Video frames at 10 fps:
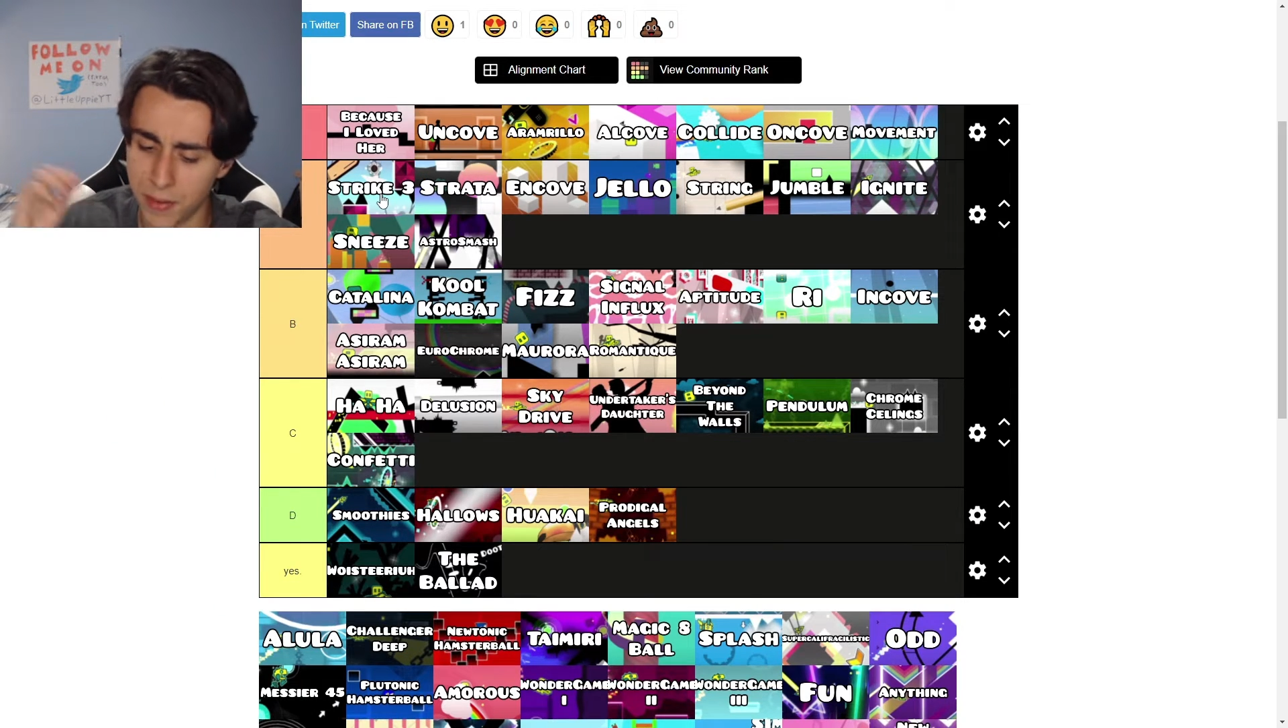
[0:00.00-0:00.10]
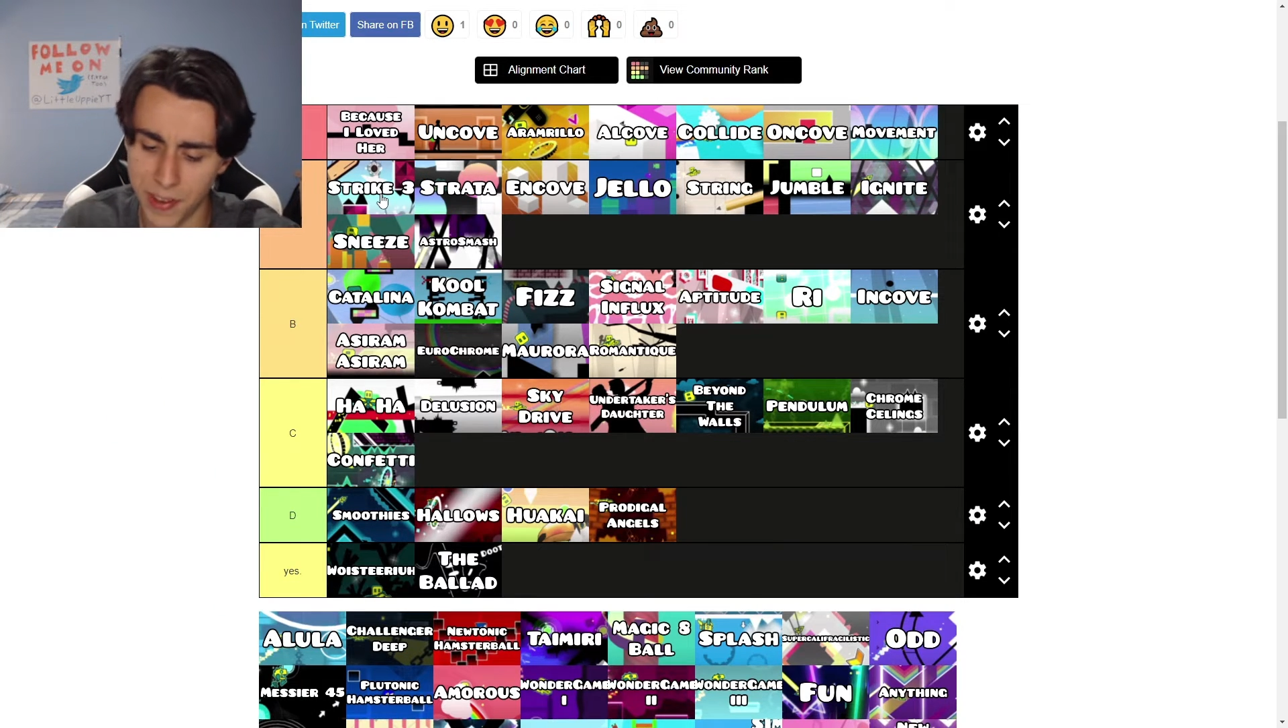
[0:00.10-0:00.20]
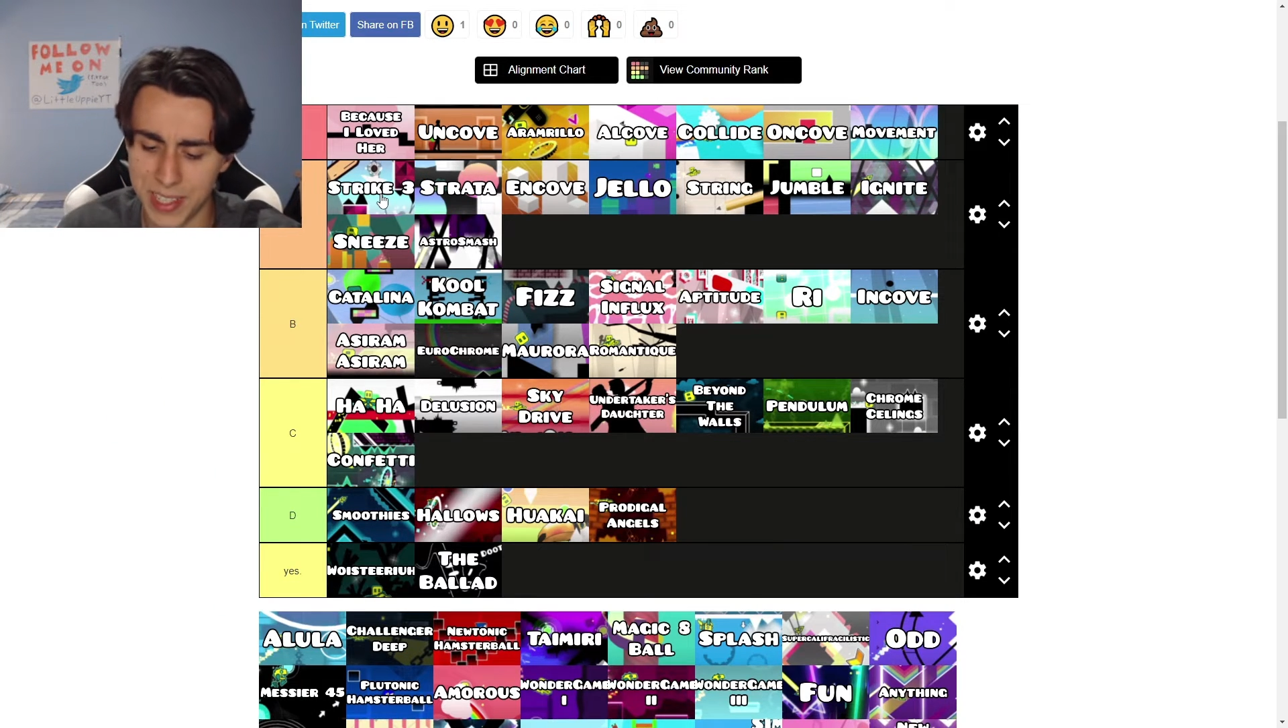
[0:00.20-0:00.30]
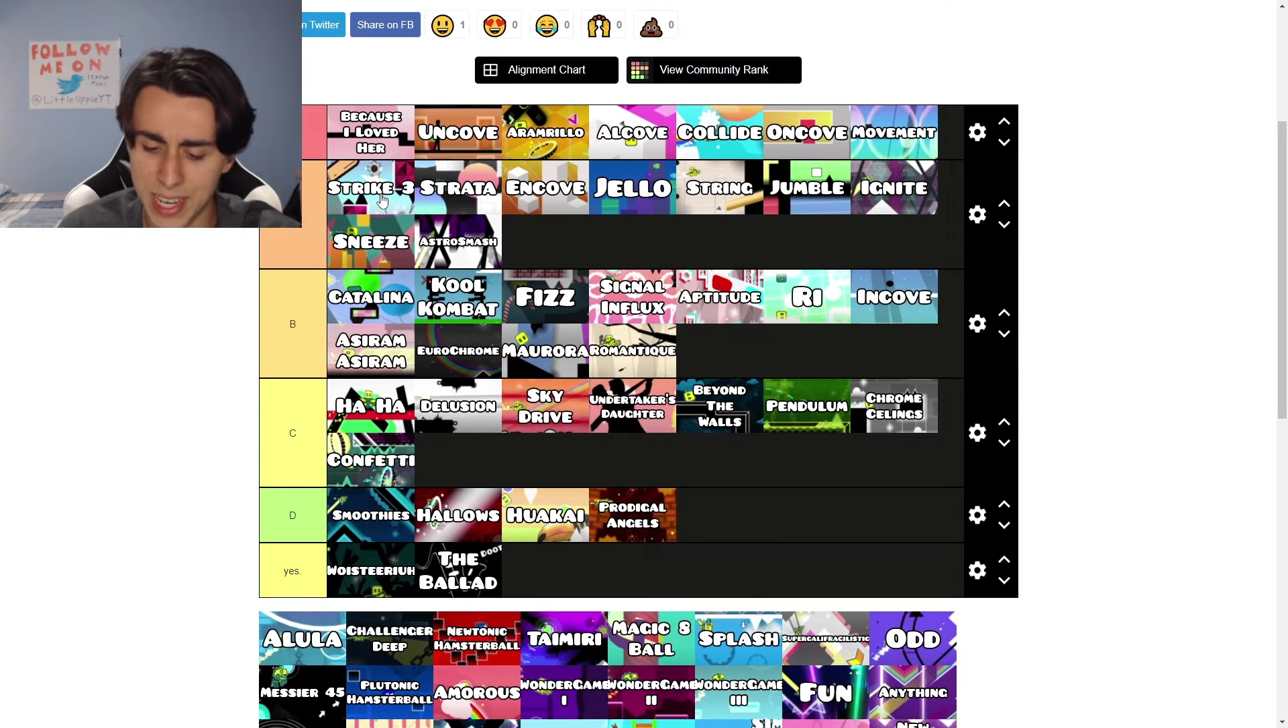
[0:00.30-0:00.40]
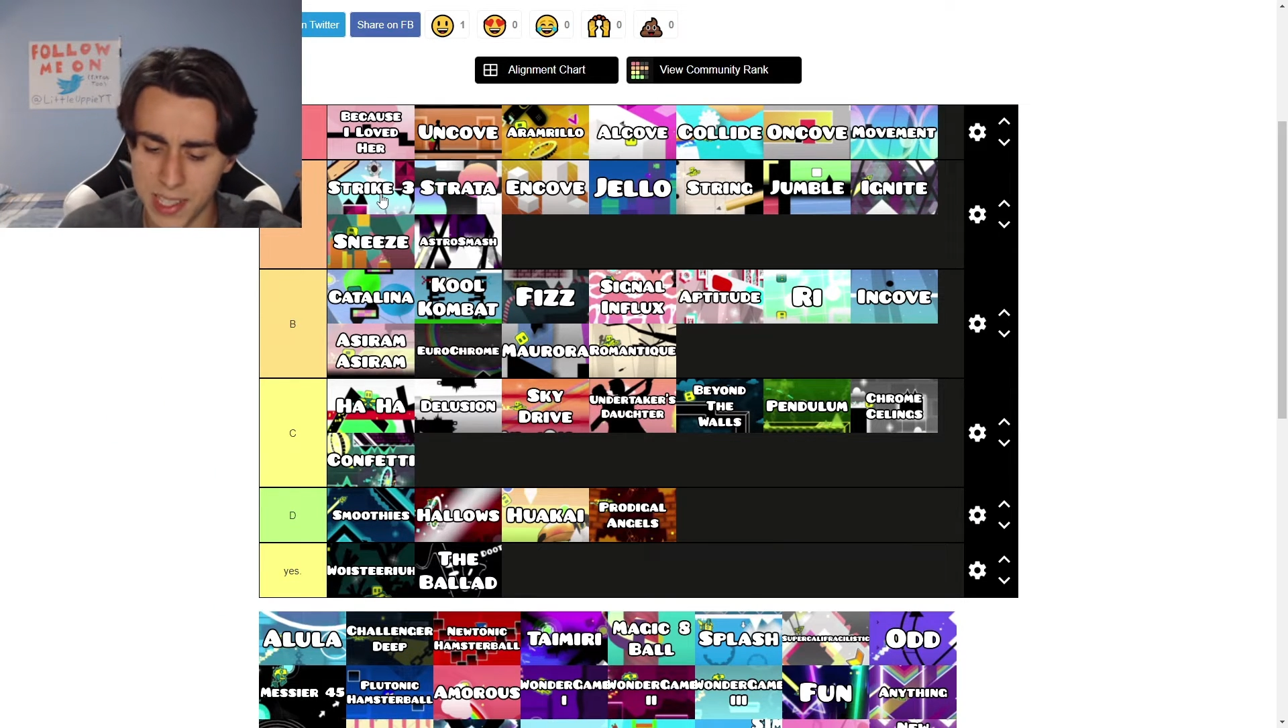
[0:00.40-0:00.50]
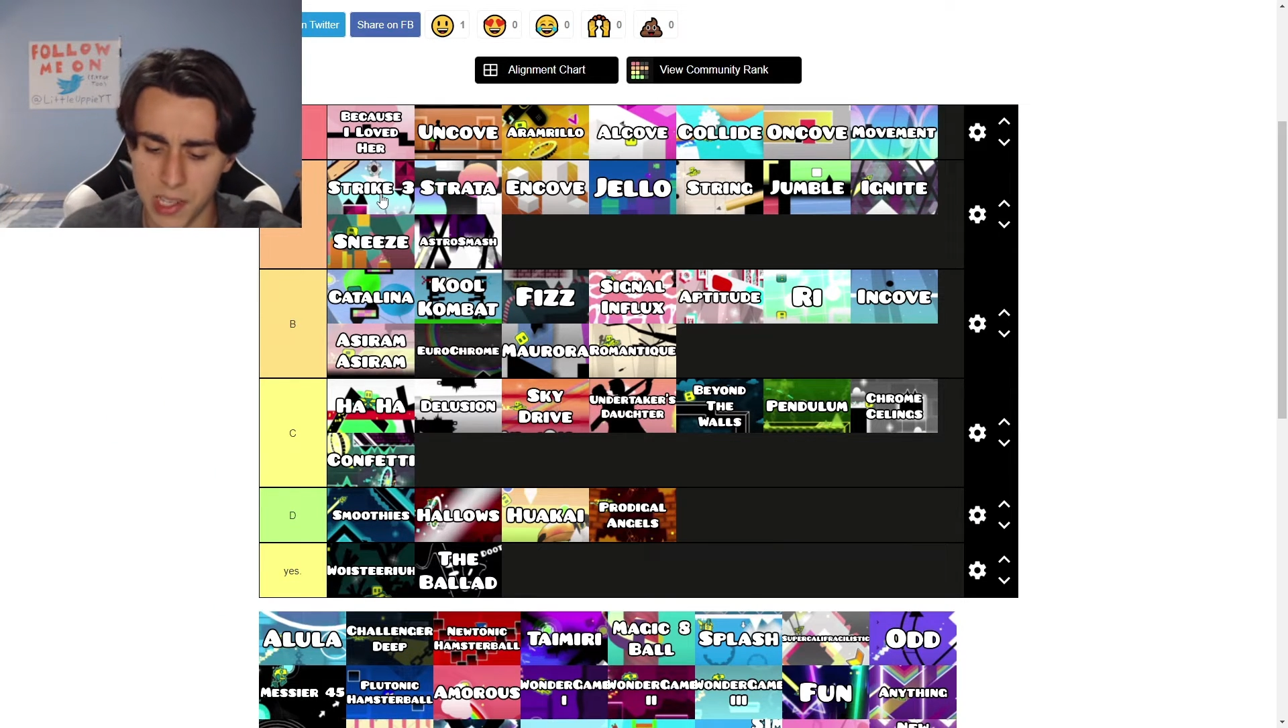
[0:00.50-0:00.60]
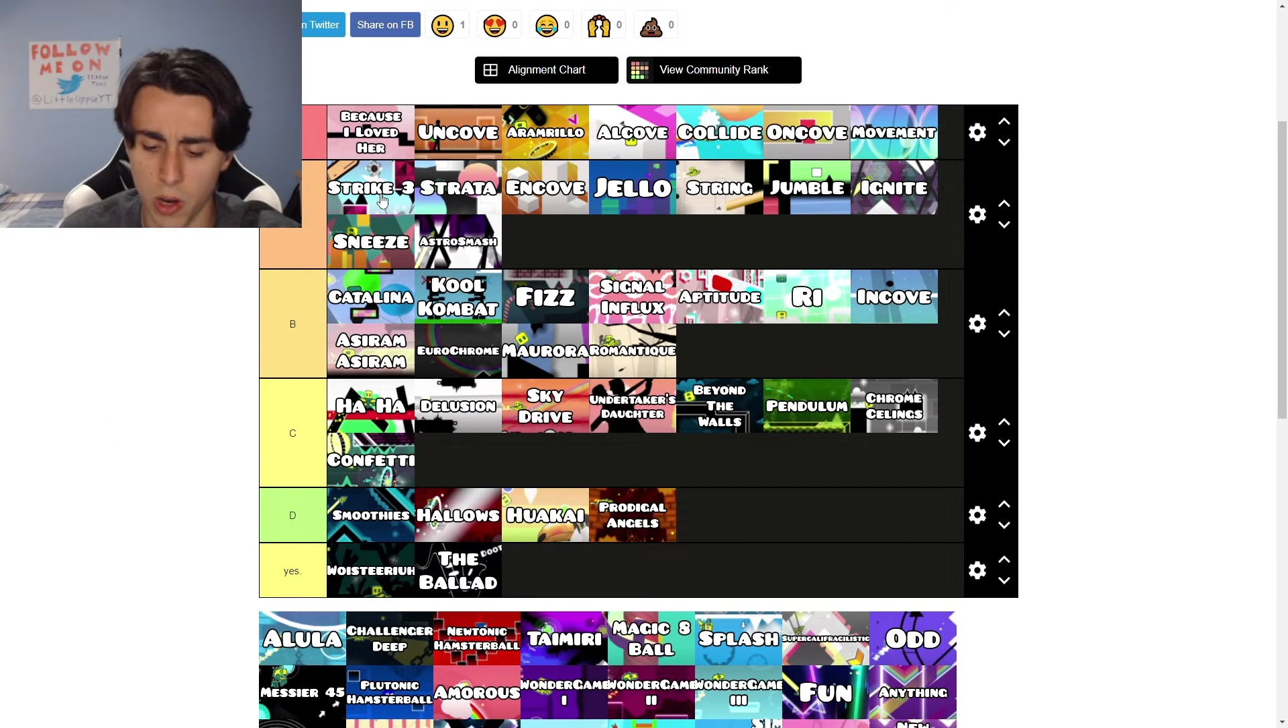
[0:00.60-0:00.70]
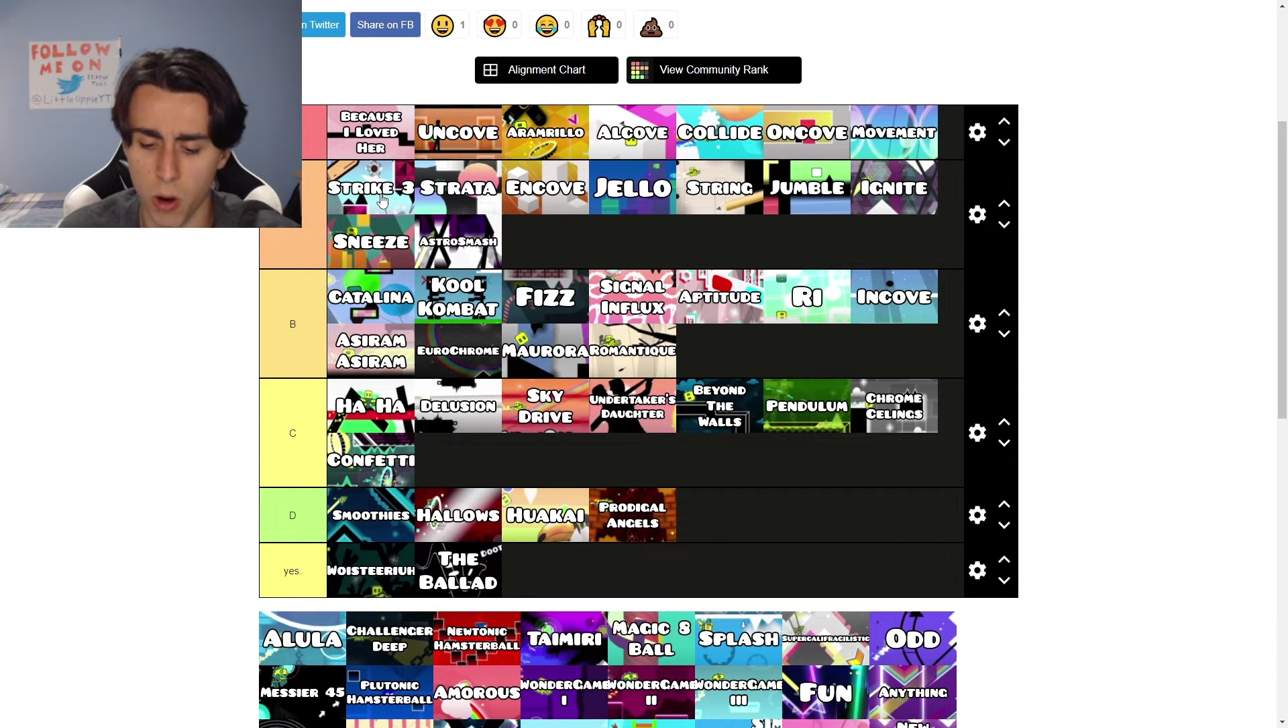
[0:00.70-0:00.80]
fantastic